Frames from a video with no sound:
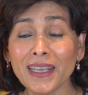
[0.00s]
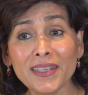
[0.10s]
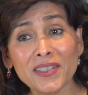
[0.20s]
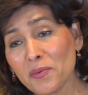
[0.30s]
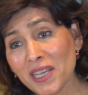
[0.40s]

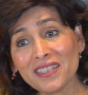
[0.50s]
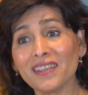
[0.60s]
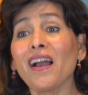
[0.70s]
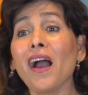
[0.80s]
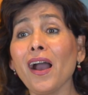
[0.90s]
It's
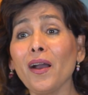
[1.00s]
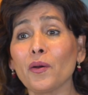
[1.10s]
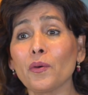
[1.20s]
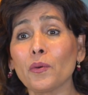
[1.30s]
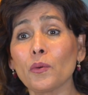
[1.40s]
amazing
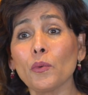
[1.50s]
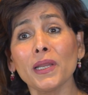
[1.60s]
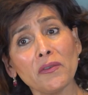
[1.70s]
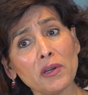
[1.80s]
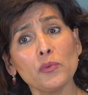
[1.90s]
how
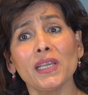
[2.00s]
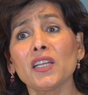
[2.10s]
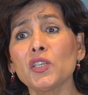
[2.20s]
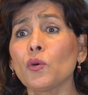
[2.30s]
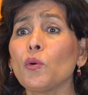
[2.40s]
whenever we
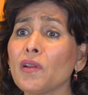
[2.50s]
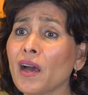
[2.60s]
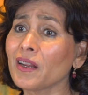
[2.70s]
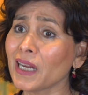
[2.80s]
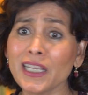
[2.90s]
are told
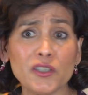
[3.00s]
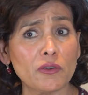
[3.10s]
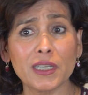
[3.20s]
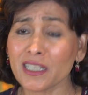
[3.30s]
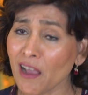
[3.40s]
our
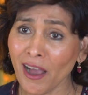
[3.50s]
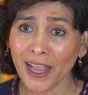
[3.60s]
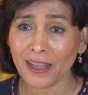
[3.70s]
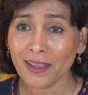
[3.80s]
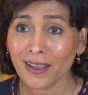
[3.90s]
cholesterol is
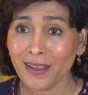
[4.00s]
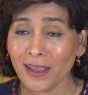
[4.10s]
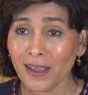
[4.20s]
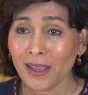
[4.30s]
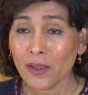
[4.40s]
high,
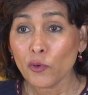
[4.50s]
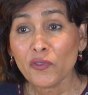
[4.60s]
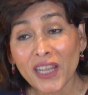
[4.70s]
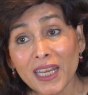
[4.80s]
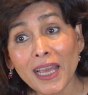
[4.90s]
we
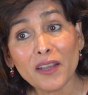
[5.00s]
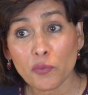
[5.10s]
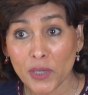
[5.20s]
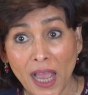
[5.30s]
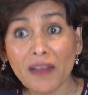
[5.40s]
feel like
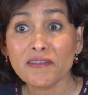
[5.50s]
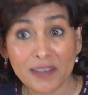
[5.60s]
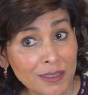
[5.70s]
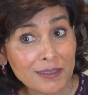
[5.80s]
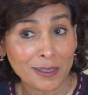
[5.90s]
we have
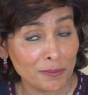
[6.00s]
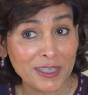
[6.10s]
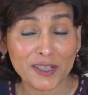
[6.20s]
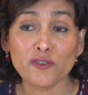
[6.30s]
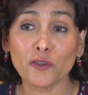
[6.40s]
done
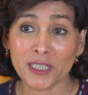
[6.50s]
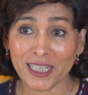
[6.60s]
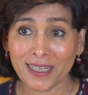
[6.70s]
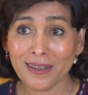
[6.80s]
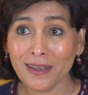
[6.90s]
something naughty.